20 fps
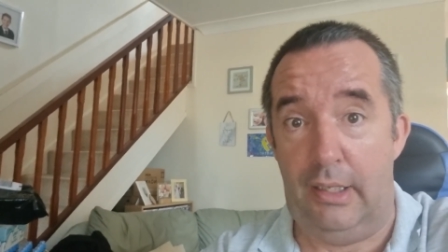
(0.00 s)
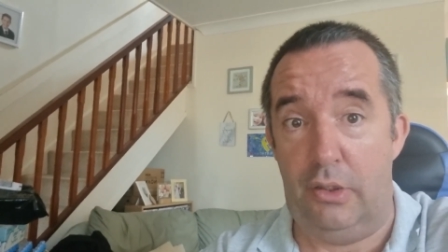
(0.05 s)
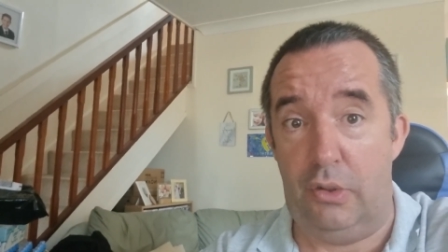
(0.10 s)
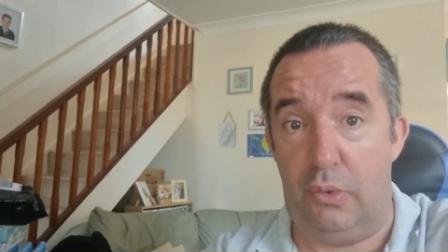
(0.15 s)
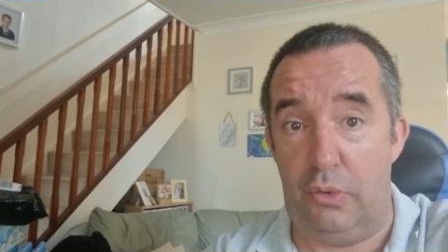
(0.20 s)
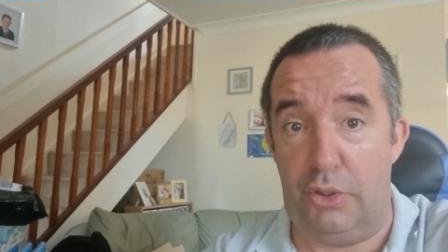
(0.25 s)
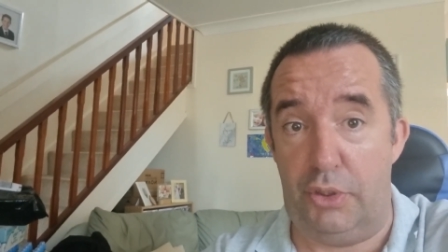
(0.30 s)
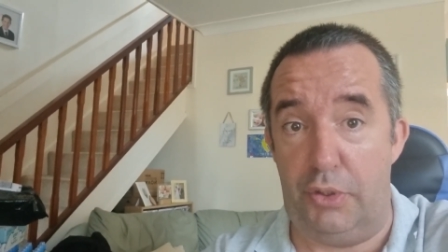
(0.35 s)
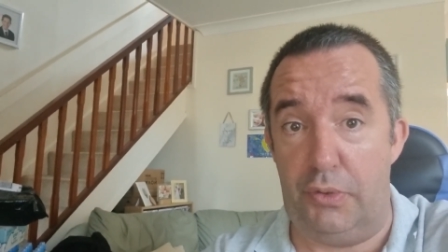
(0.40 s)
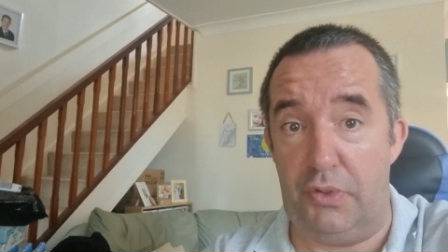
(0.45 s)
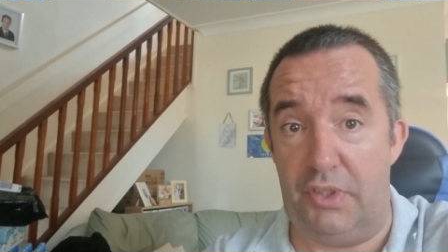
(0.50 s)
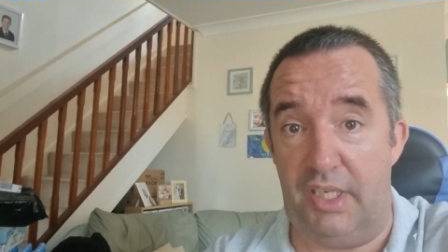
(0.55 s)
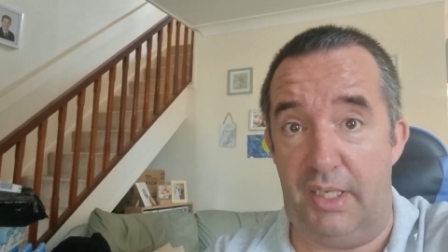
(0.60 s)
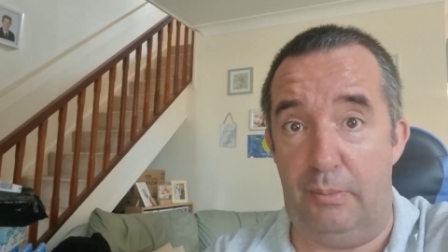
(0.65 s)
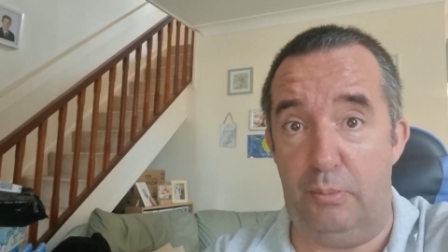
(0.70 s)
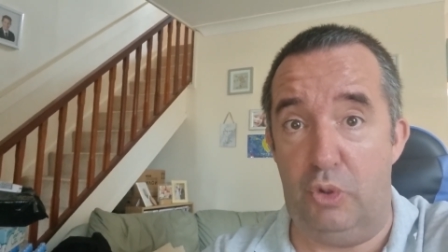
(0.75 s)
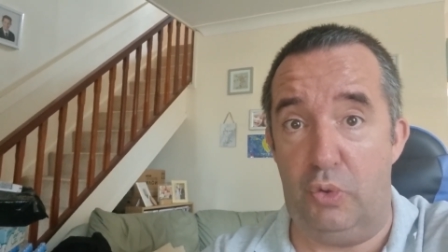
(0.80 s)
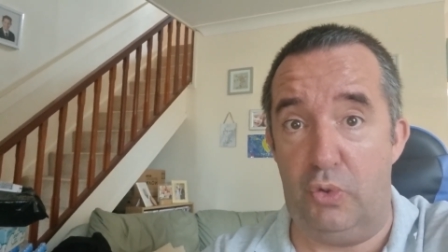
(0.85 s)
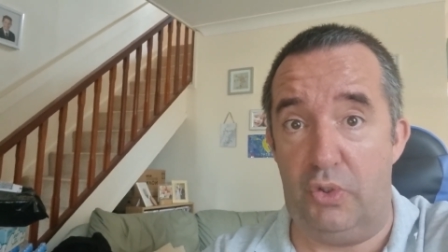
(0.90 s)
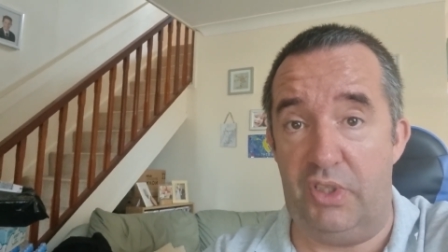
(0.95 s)
Or do you see
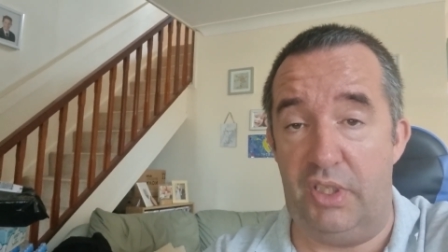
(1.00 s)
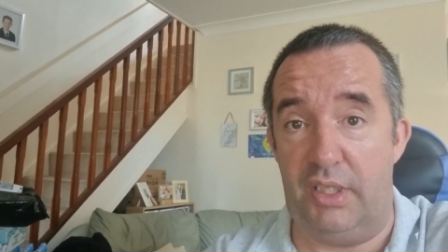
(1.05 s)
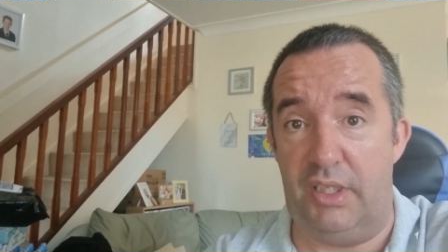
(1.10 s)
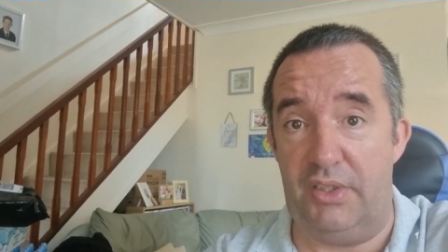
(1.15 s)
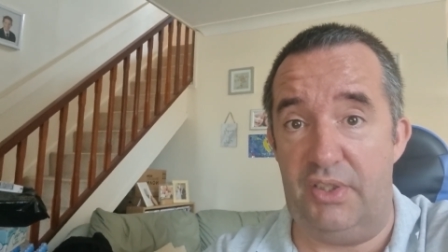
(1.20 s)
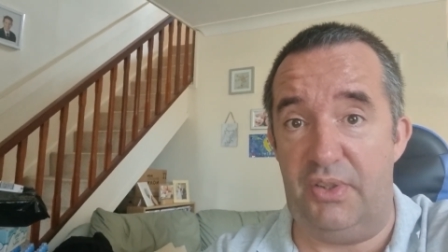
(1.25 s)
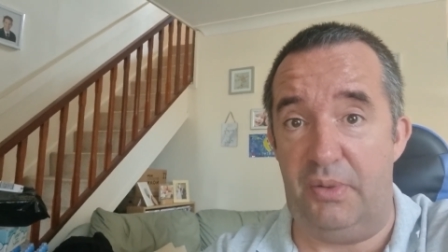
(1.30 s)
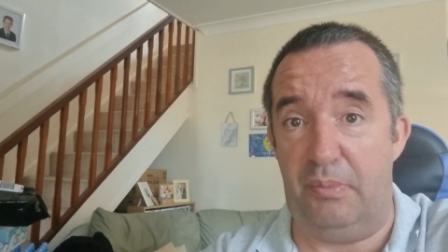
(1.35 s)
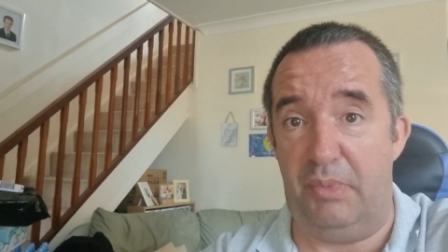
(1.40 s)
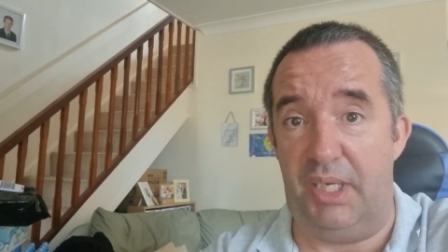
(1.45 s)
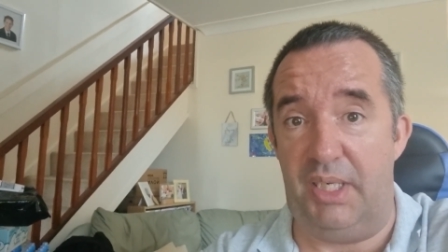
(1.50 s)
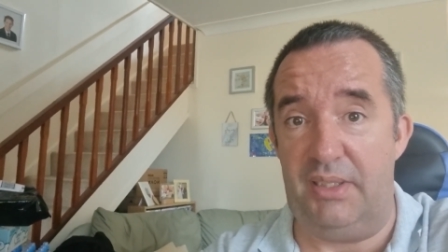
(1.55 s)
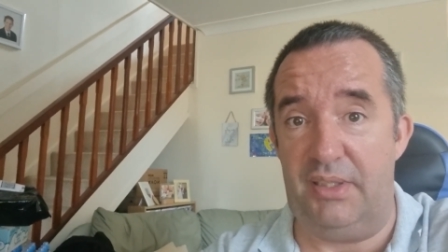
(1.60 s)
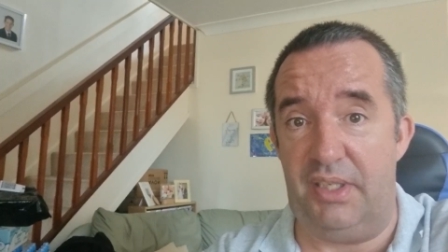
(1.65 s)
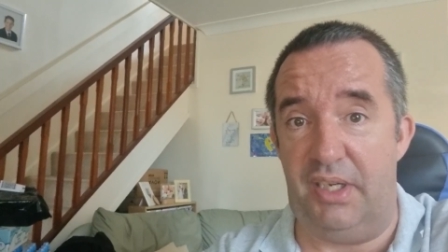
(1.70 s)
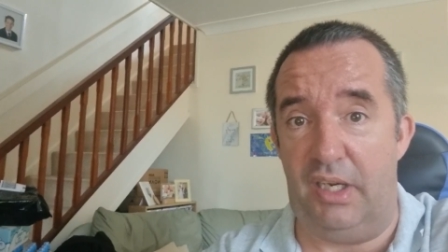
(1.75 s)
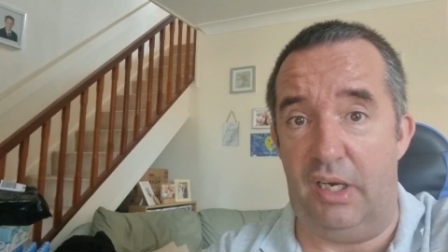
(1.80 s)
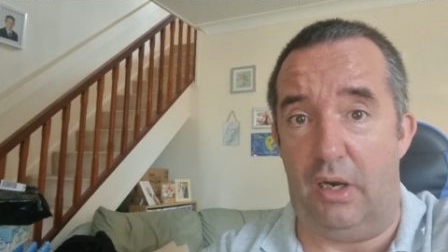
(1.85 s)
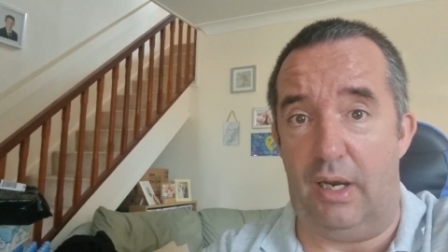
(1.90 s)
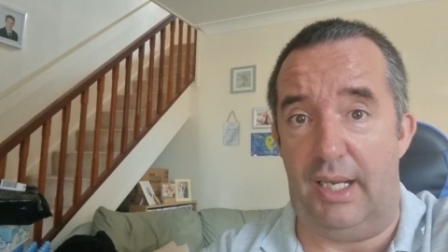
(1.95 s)
more to this than meets
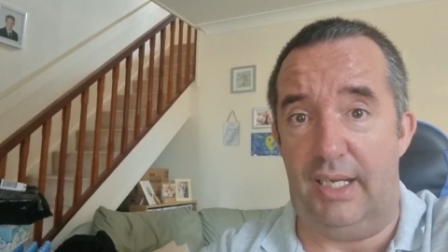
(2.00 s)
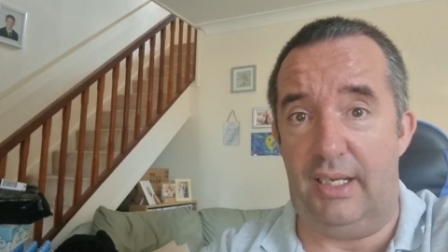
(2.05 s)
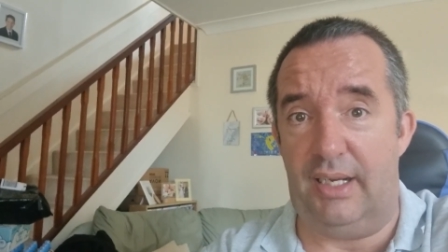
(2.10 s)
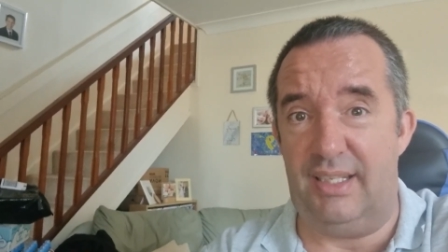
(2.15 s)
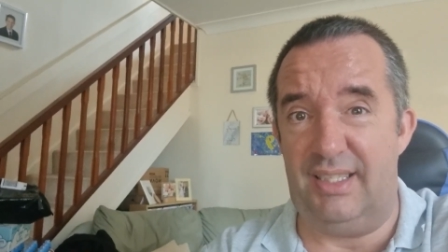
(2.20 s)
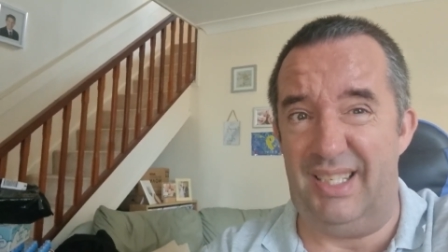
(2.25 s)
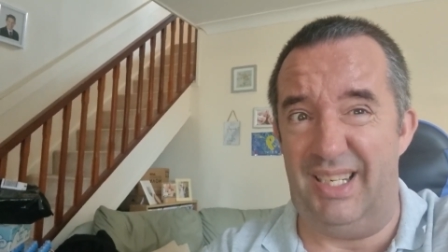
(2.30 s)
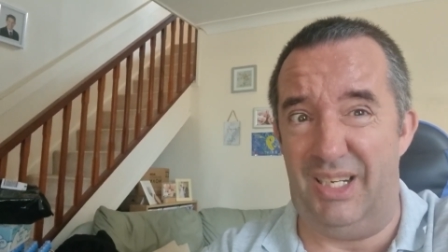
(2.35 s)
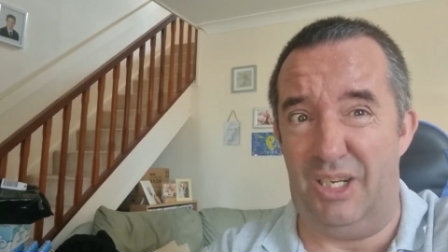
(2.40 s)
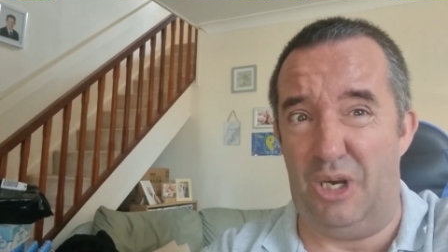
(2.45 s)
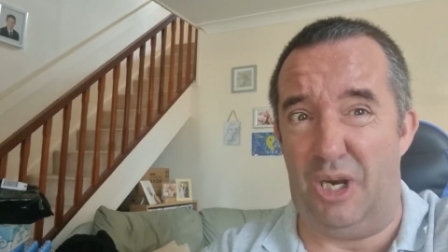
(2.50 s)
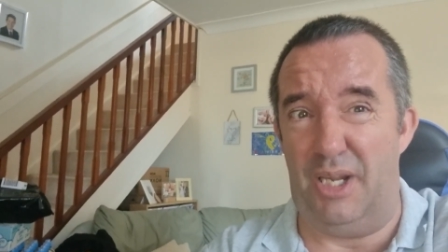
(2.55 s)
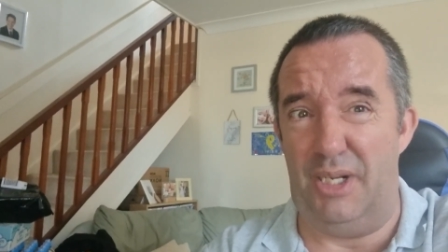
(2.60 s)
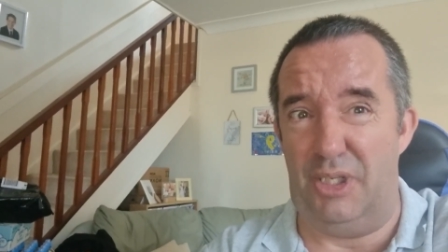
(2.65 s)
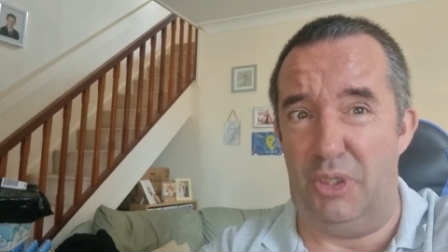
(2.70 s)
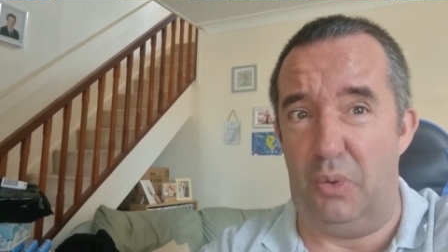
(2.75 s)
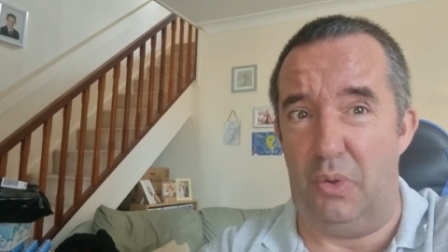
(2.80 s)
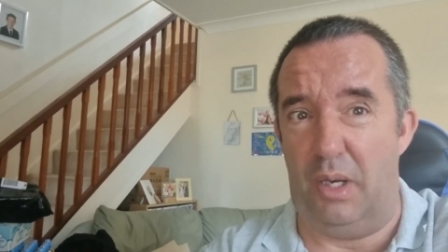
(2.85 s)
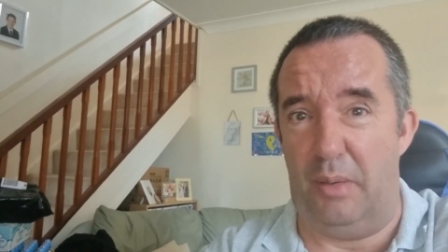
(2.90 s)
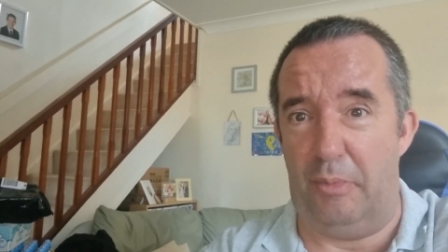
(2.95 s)
the eye? I think I
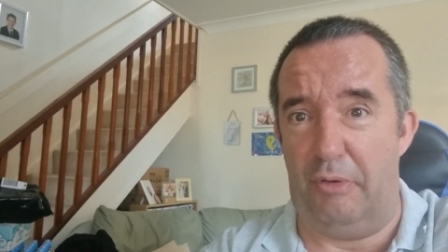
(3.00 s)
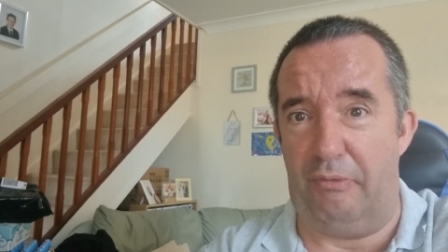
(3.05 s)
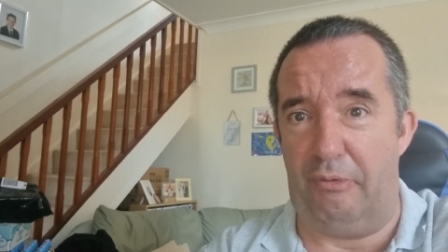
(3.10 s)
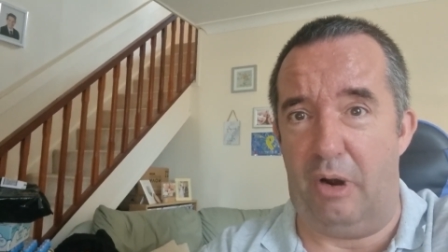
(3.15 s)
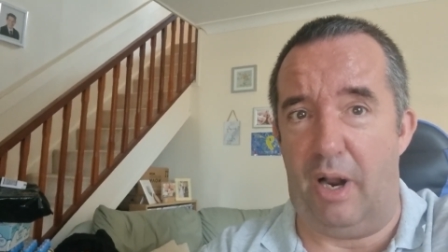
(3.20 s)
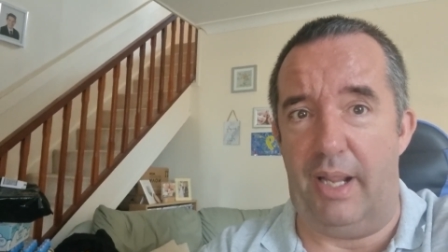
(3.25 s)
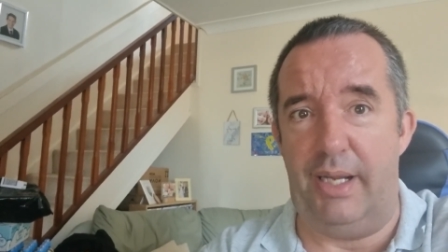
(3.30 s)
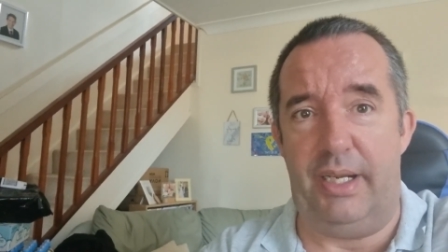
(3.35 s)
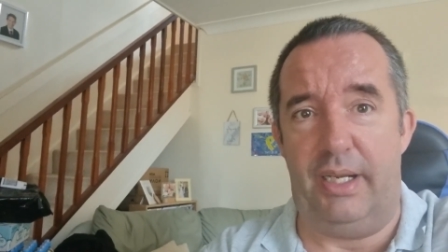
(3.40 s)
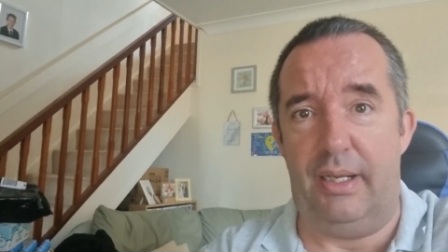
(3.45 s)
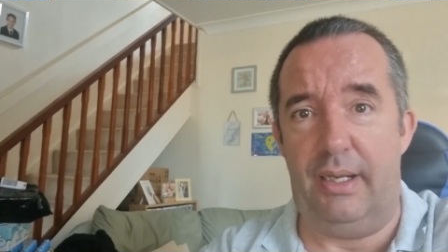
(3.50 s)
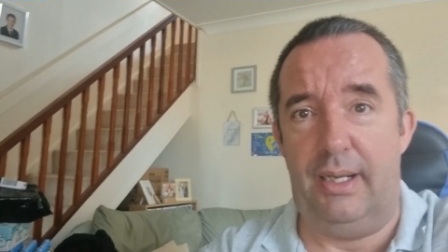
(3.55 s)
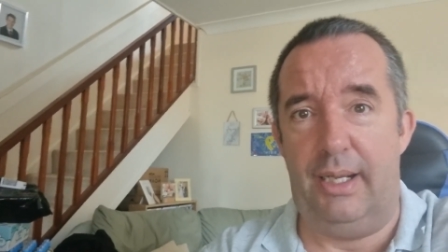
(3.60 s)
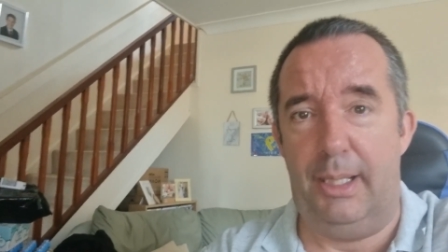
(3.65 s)
do, I'm afraid.